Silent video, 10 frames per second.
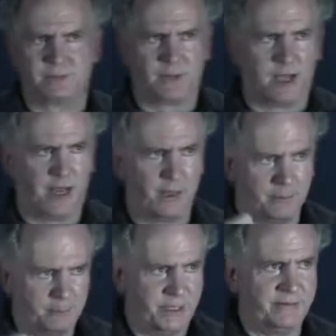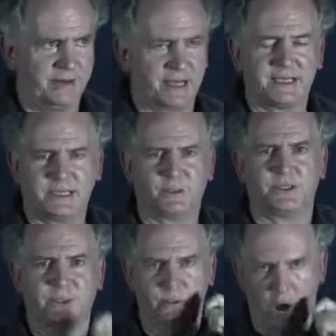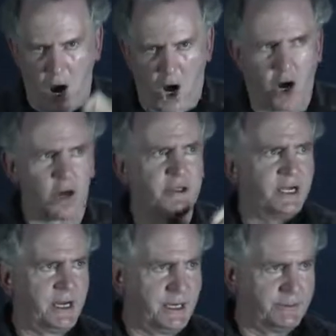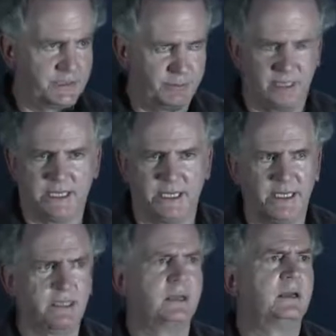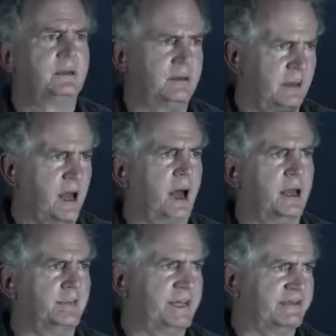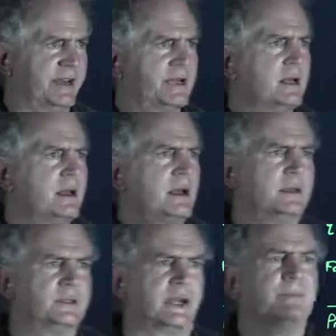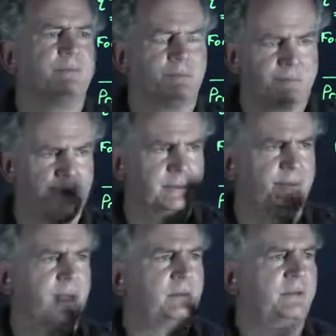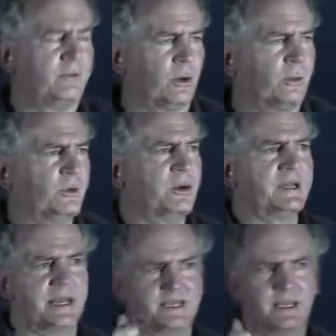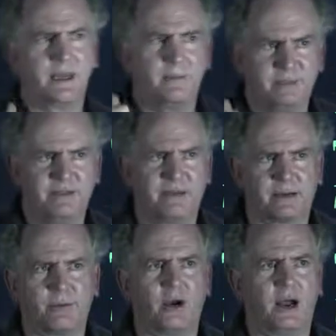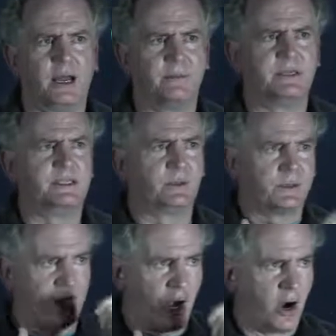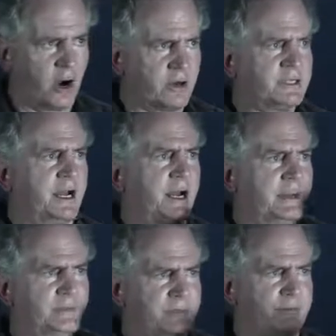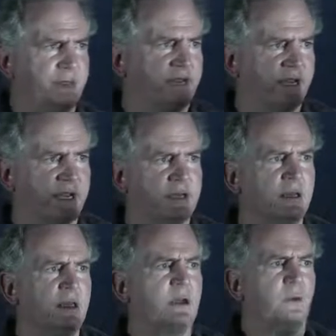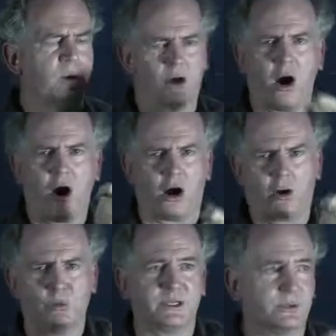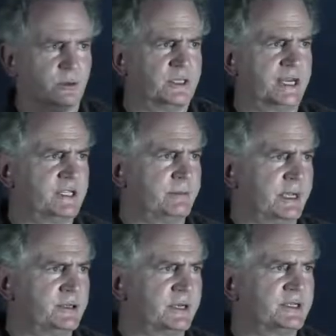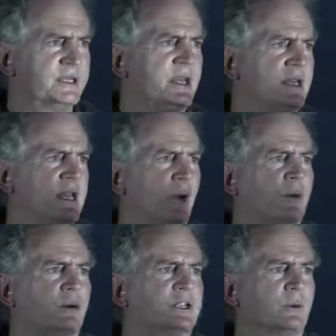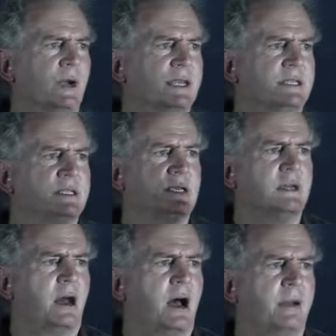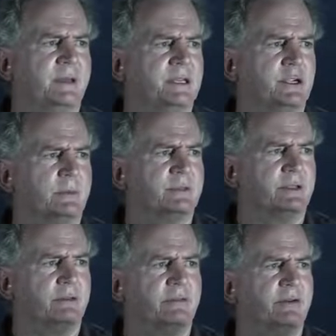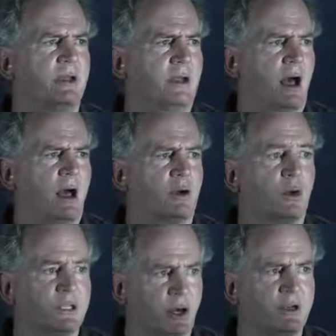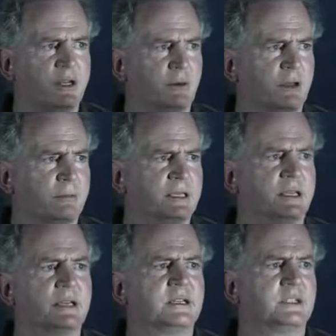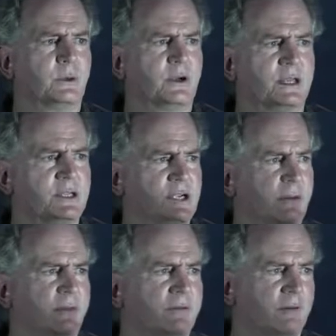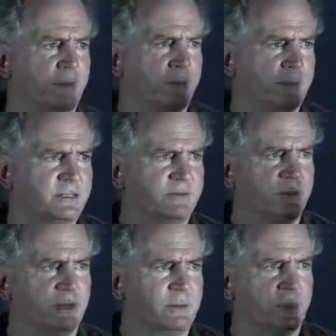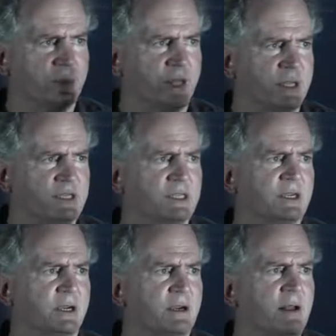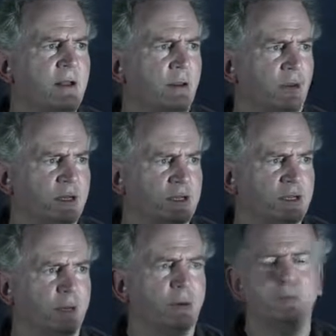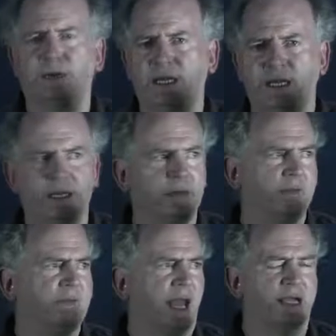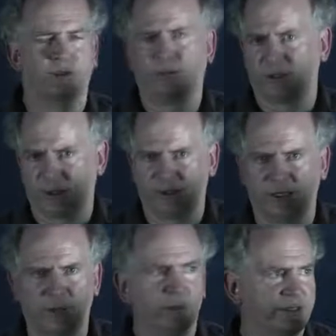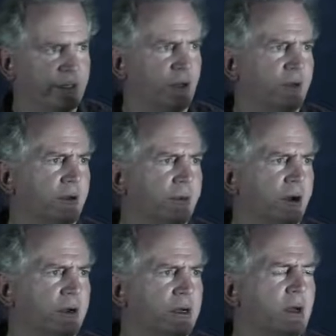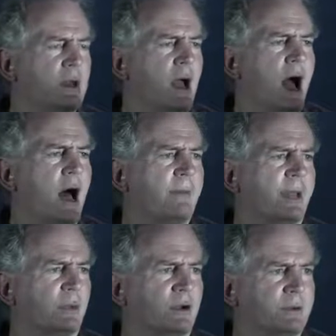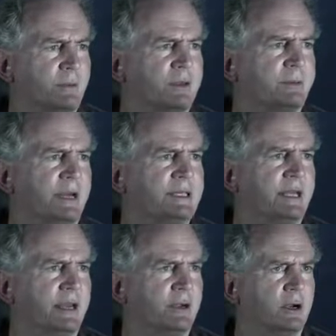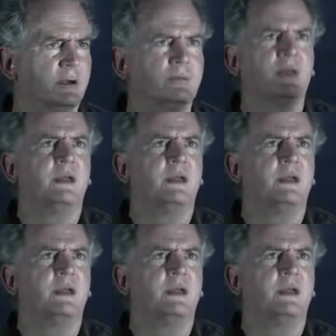uh, p vec is equal to r times p, uh, p vec, sorry, before we wrote it as PVEC prime is equal to R times PVEC, where R was the rotation matrix. Now we're going to write it um, in terms of uh, quaternion arithmetic, and so we're going to interpret, for the purpose of doing the multiplications here, we're going to interpret P as a quaternion with zero real part, um, and we're going to multiply together